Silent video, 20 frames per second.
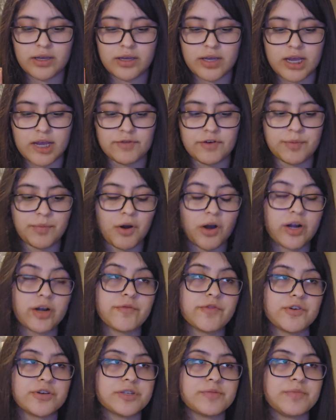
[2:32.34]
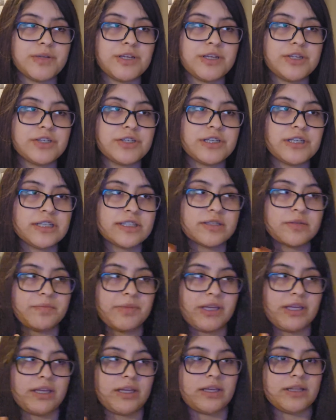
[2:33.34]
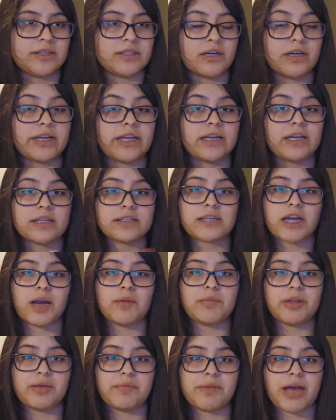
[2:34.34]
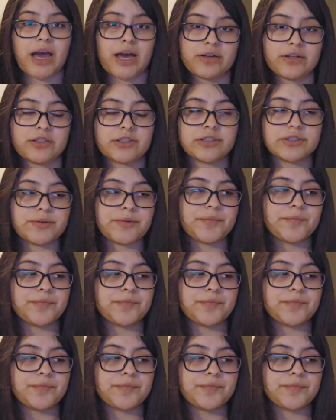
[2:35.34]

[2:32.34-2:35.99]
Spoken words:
Every part of your speech needs to be done in a timely manner.